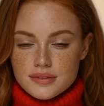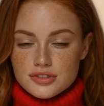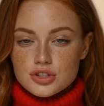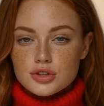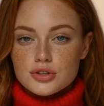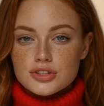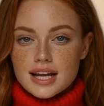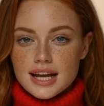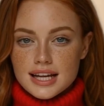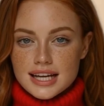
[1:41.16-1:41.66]

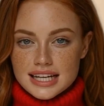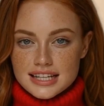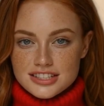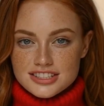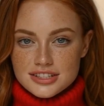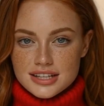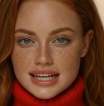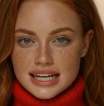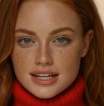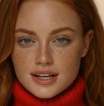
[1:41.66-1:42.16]
2
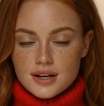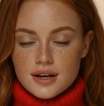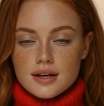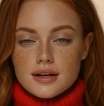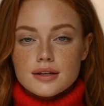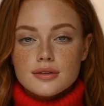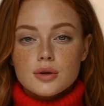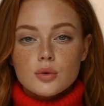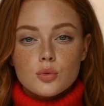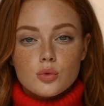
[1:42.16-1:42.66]
decades
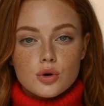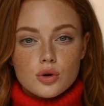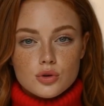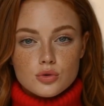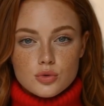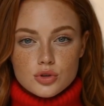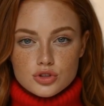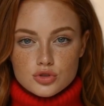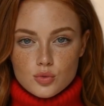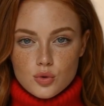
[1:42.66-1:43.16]
later, the world
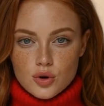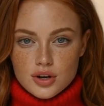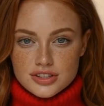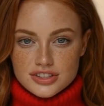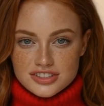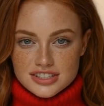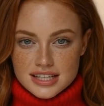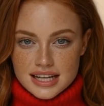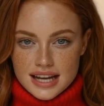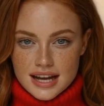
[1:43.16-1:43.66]
was
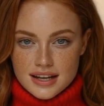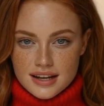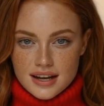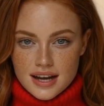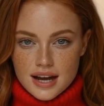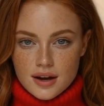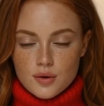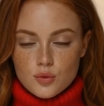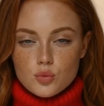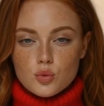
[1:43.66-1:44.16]
once again
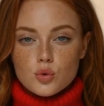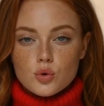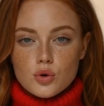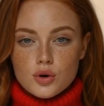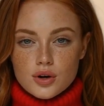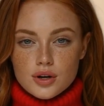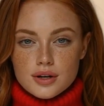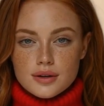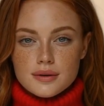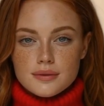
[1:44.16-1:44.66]
at
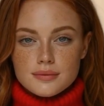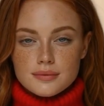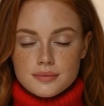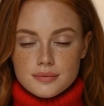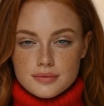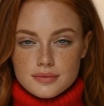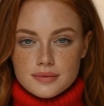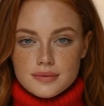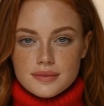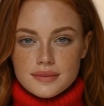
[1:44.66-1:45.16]
war.
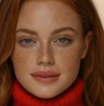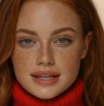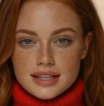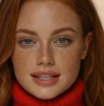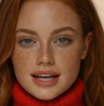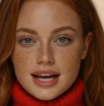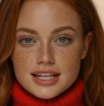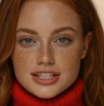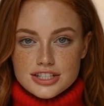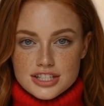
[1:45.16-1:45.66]
In
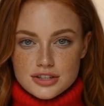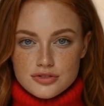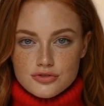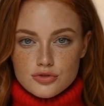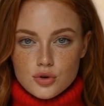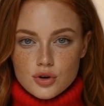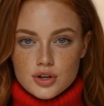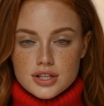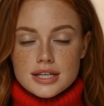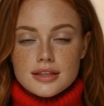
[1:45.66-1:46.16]

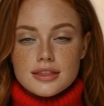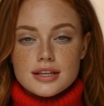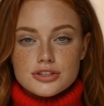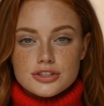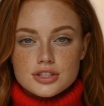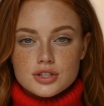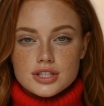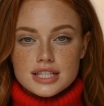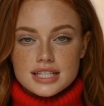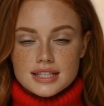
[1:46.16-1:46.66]
1940, the
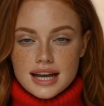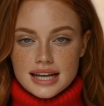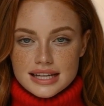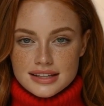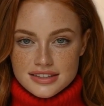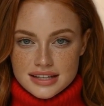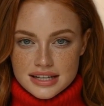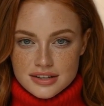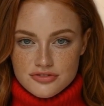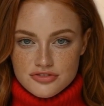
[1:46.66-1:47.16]

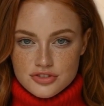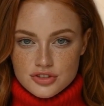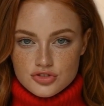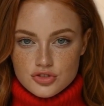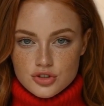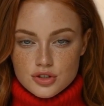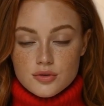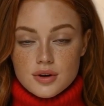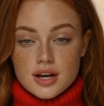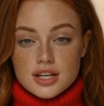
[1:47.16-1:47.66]
39th
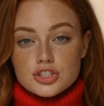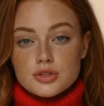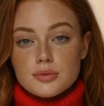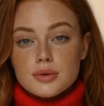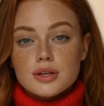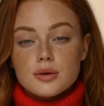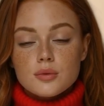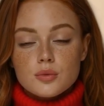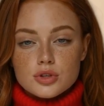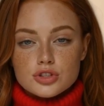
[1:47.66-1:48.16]
Infantry
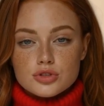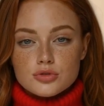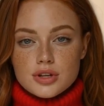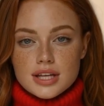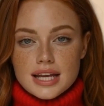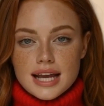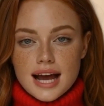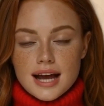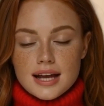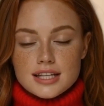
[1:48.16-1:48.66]
Regiment was
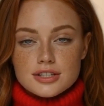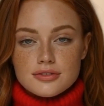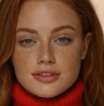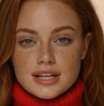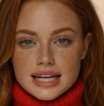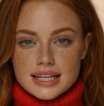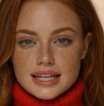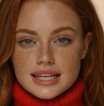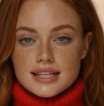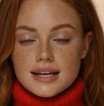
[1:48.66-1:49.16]

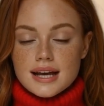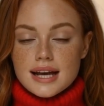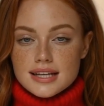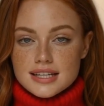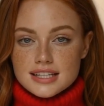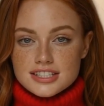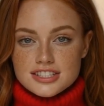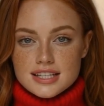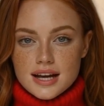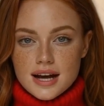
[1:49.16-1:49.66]
reactivated and
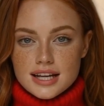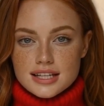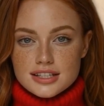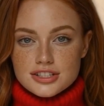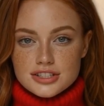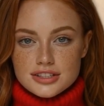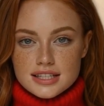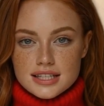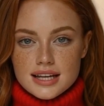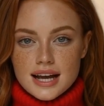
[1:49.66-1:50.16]
assigned
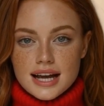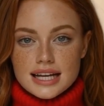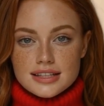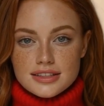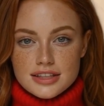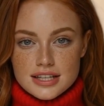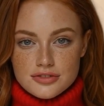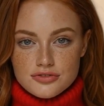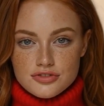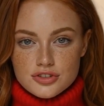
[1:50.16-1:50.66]
to the
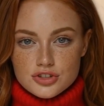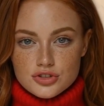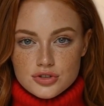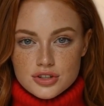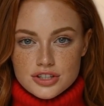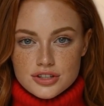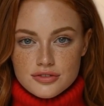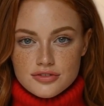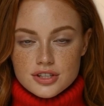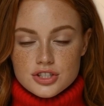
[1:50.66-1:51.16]
9th
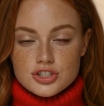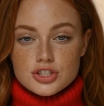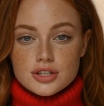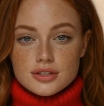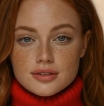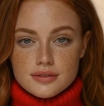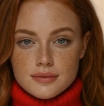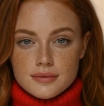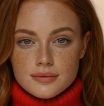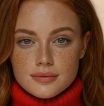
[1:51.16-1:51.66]
Infantry
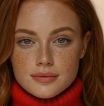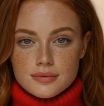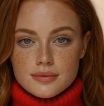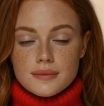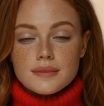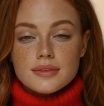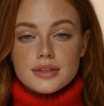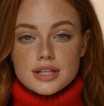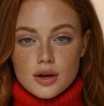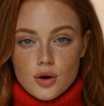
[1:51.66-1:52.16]
Division,
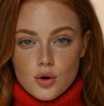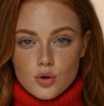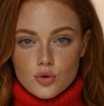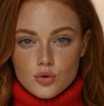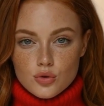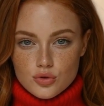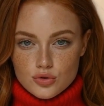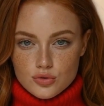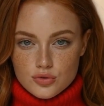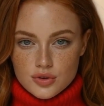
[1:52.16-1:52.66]
the
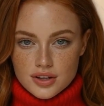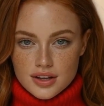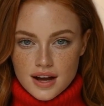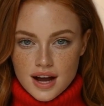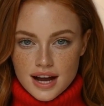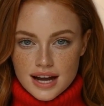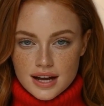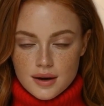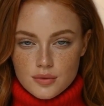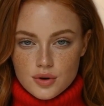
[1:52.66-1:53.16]
Old
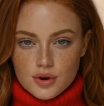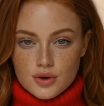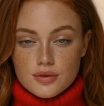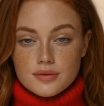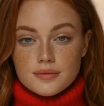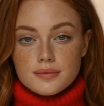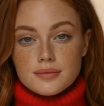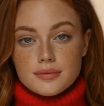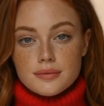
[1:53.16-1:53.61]
Reliable.